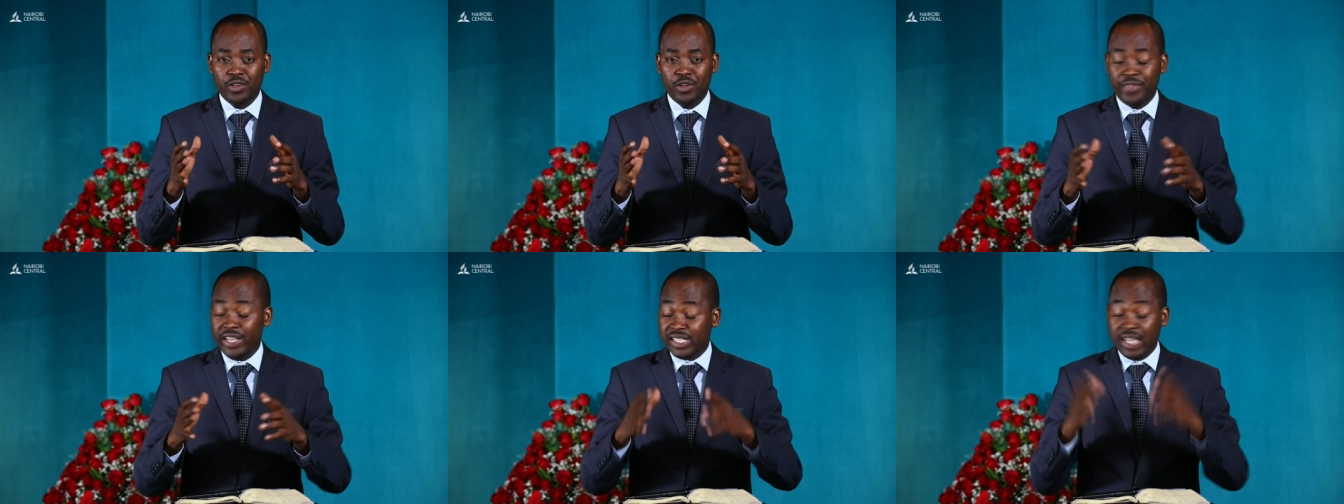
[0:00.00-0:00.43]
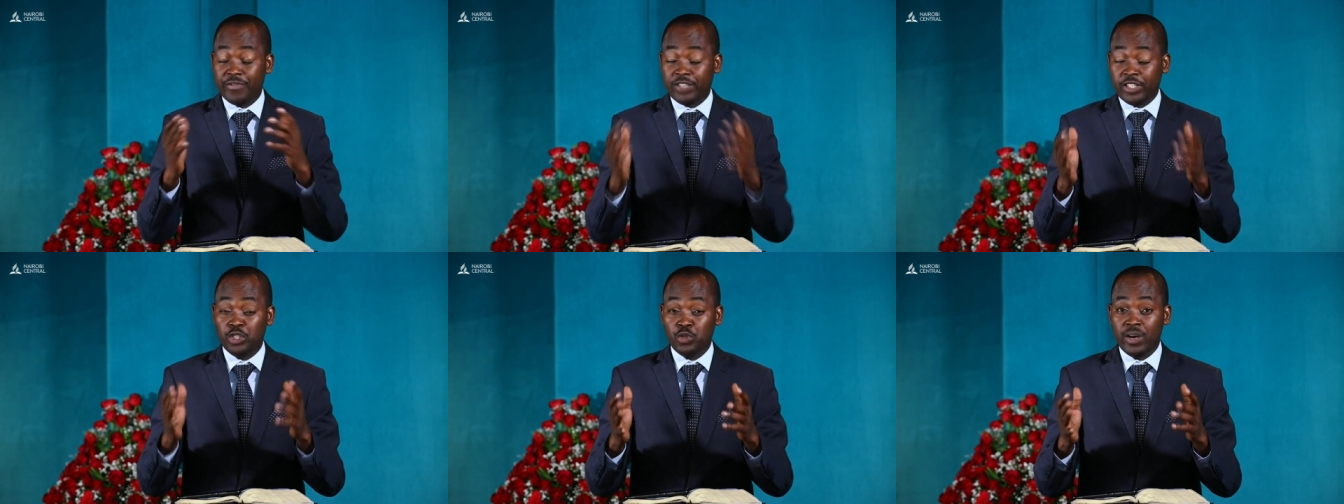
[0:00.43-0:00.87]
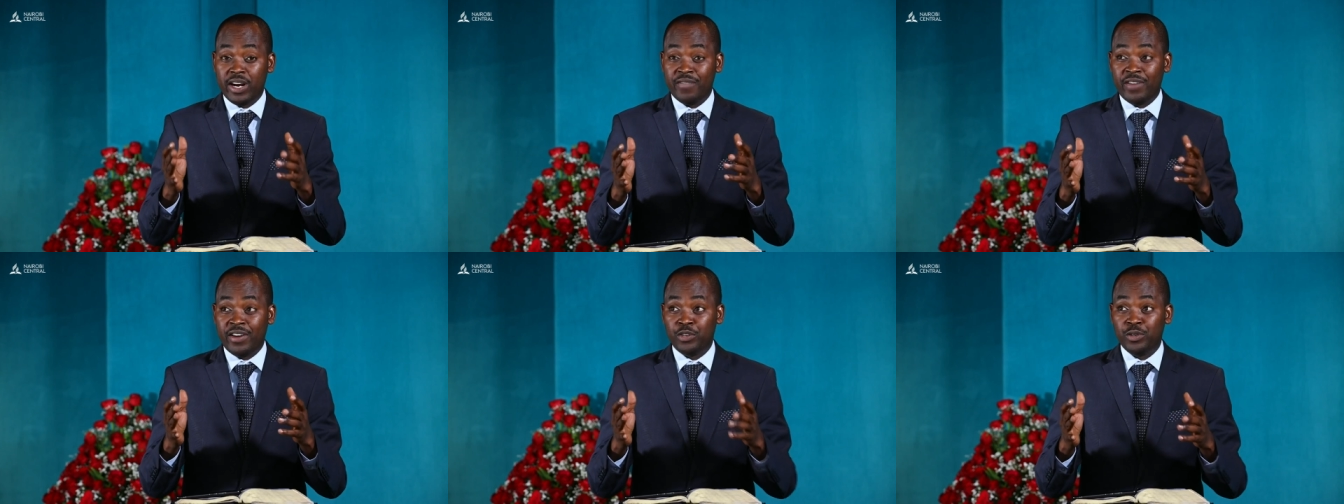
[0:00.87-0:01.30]
or this afternoon,
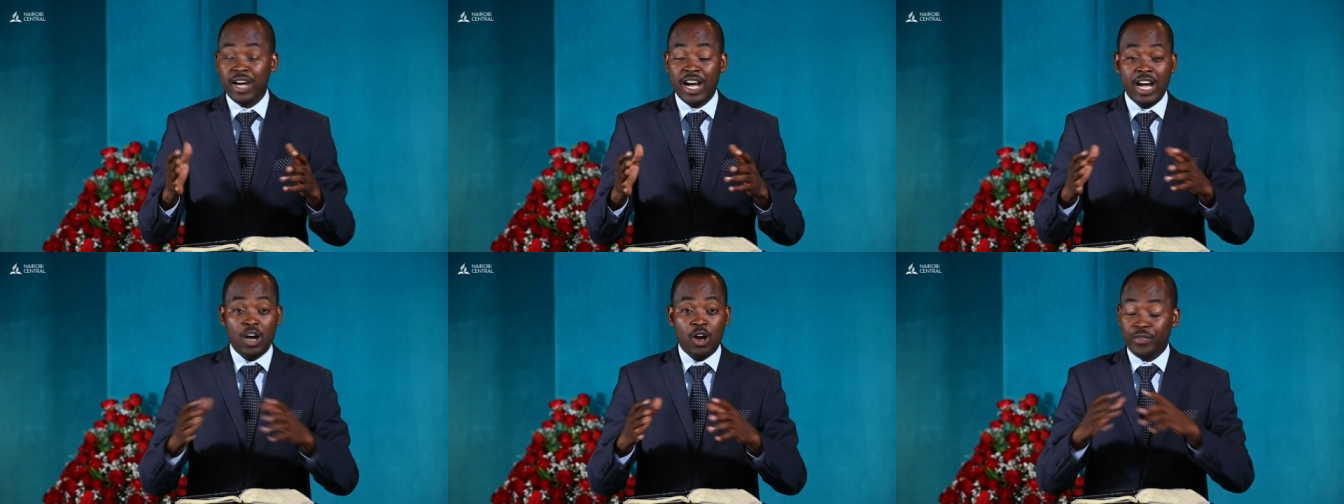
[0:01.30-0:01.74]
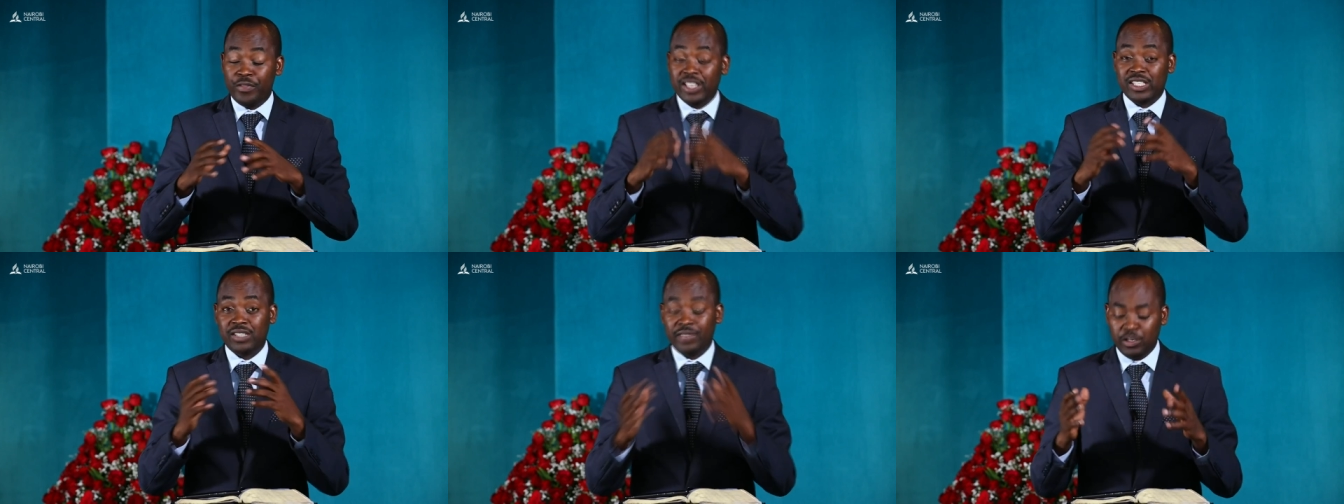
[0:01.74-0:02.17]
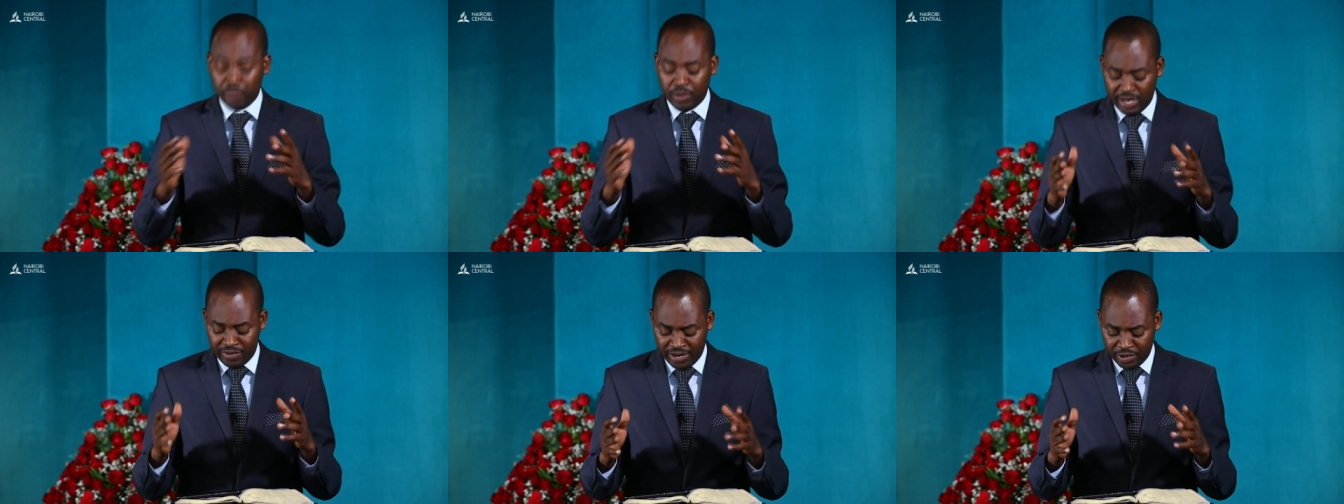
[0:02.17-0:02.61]
wherever you are, or this evening,
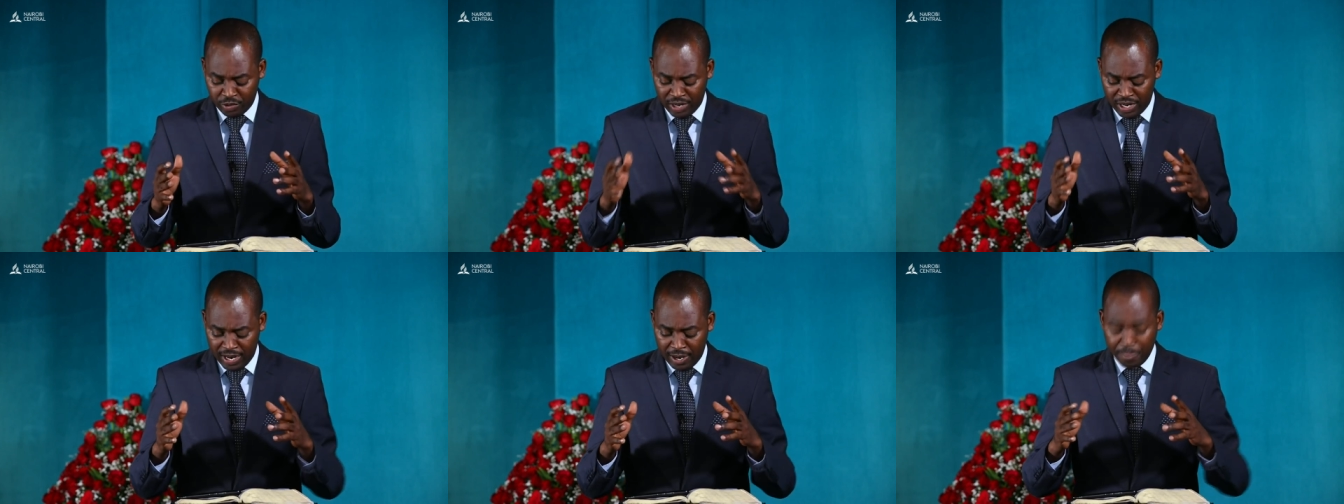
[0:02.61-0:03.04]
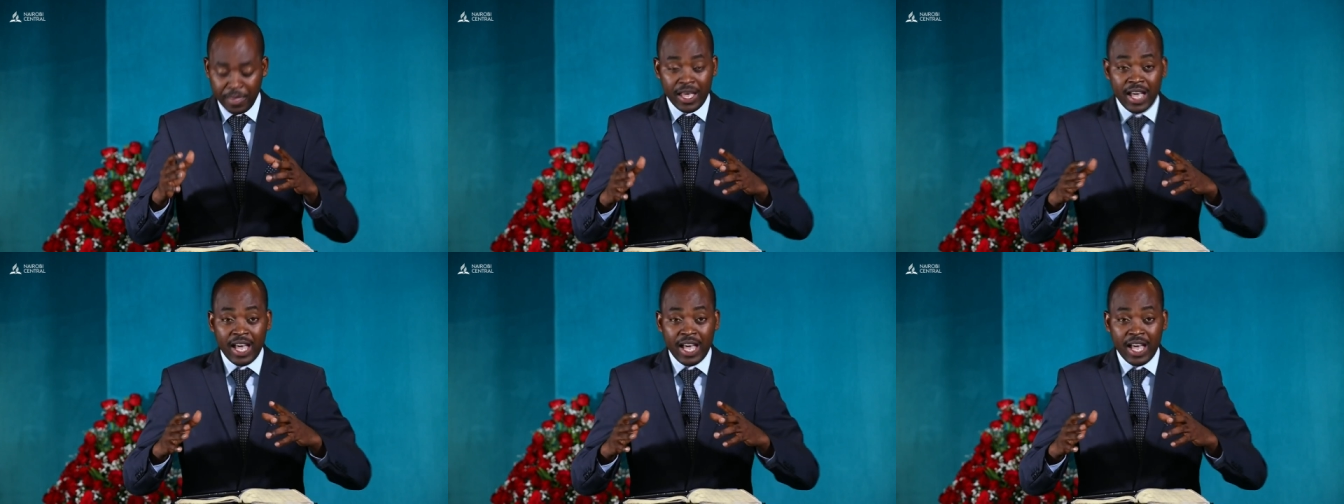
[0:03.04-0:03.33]
wherever you are,